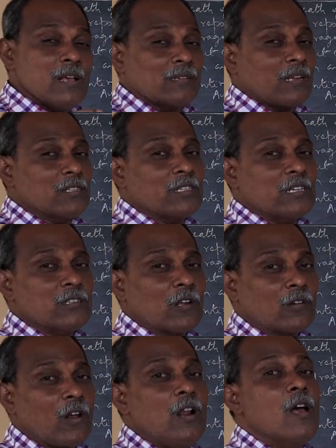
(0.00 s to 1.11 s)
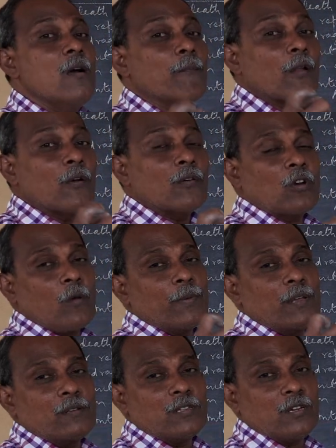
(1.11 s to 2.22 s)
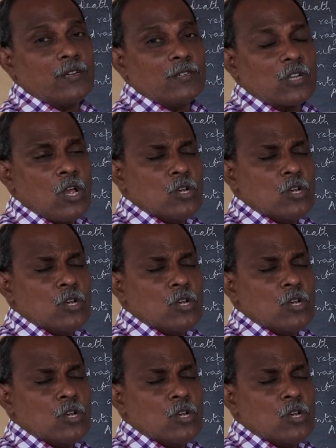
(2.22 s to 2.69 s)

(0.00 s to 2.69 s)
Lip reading: Such genes are called pleiotropic genes.